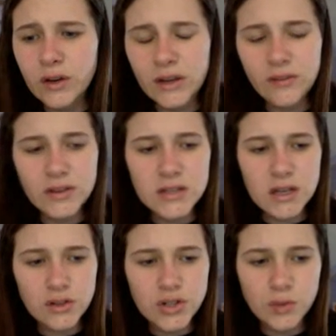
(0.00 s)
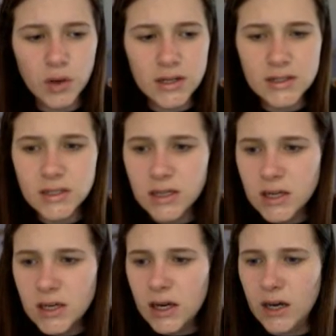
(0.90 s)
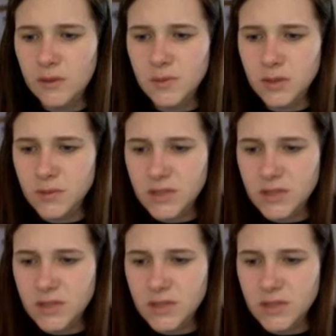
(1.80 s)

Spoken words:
It even tells you what some